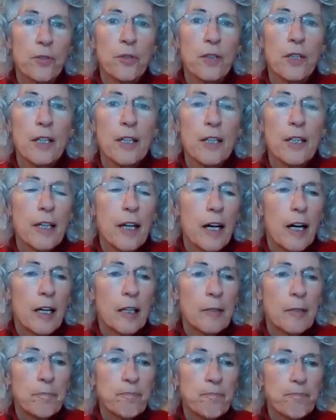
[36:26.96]
you
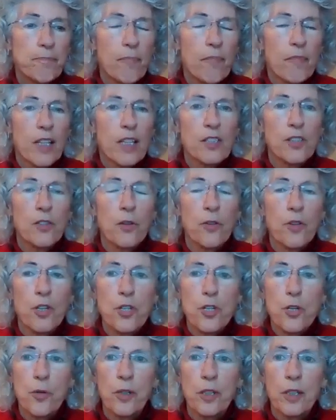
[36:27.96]
so
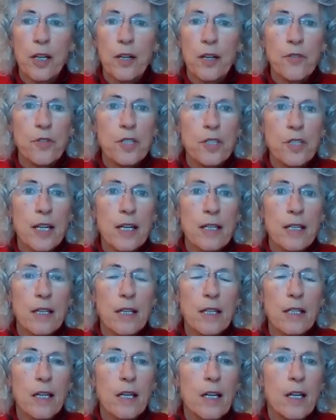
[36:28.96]
that you can understand
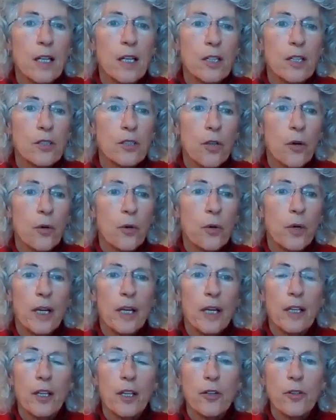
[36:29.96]
it. So
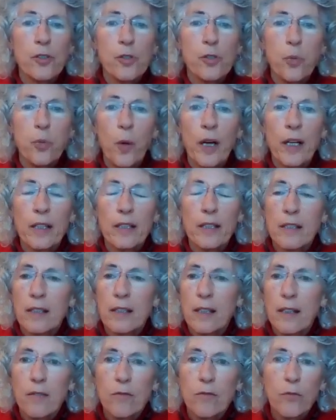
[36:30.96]
here's what
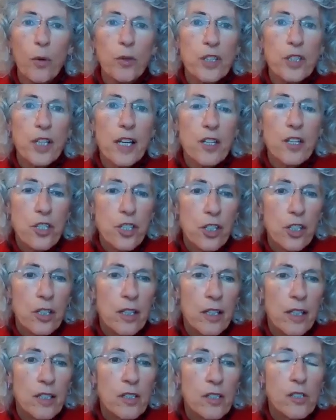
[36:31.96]

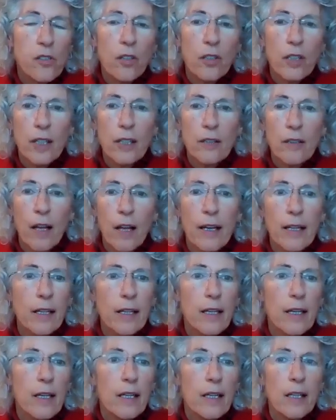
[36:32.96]
rotation is looking like
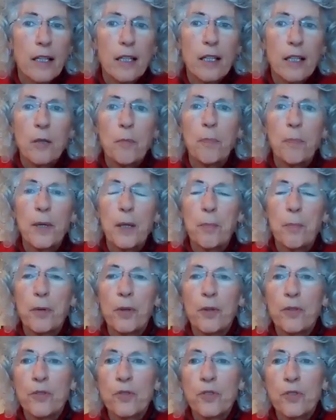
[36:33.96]
in
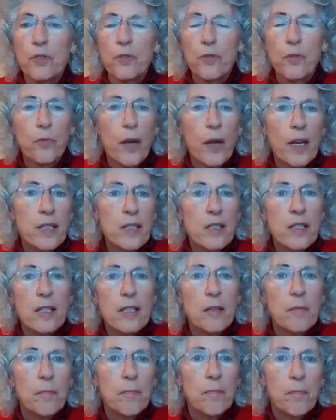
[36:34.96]
people's
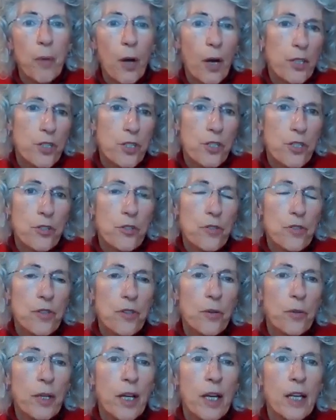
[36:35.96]
resting
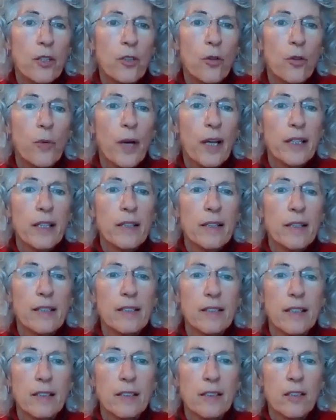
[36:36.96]
postures. Okay, you'll
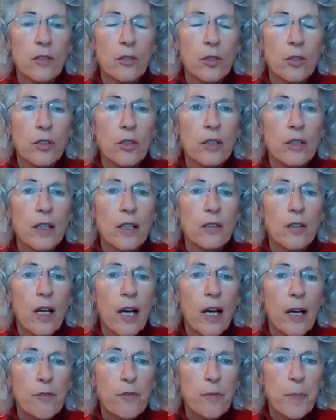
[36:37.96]
recognize this little girl on the
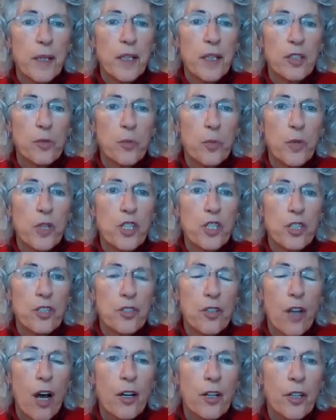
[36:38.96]
left because we
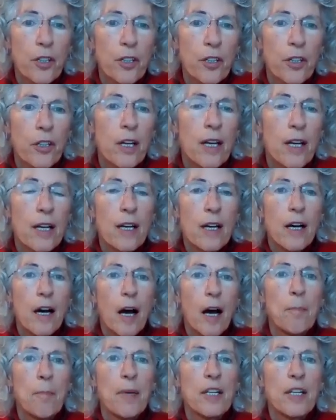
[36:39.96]
just saw her
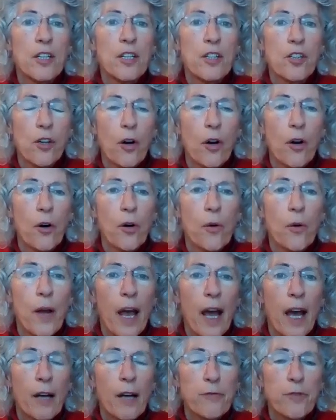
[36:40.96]
a minute ago
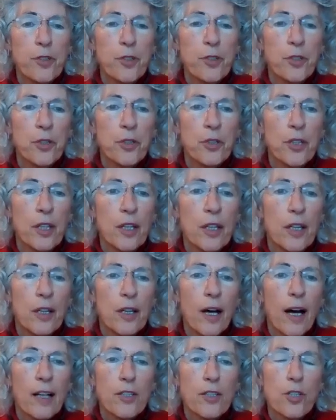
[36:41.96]
after
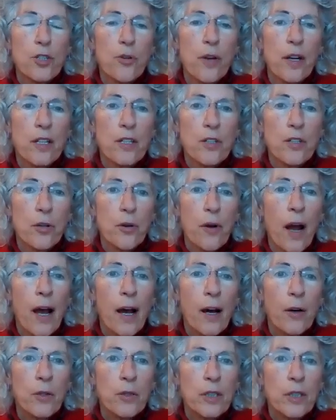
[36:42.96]
I straightened her
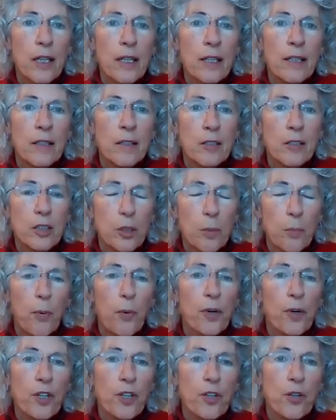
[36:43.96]
out and
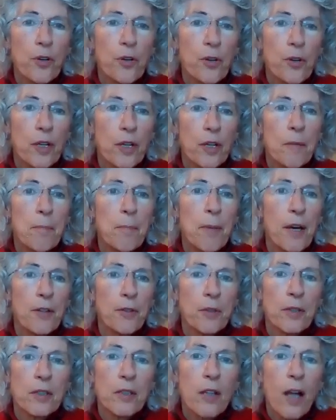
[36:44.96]
supported her in
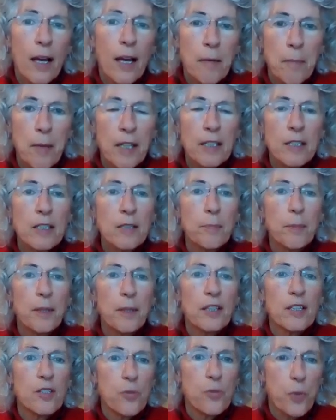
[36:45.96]
better alignment.
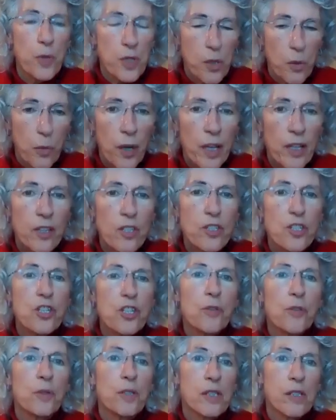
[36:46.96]
But this was the way that
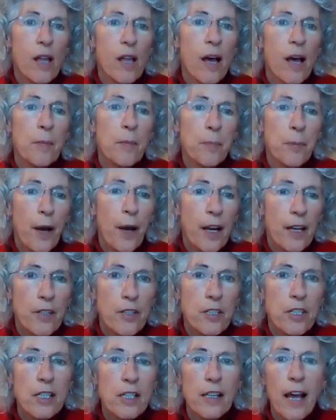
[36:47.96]
she was lying
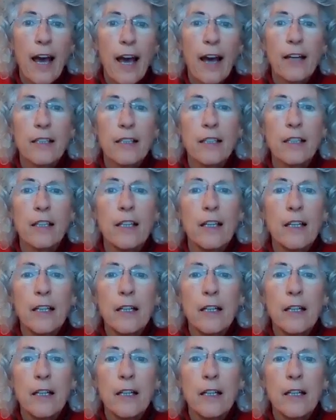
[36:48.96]
prior to that.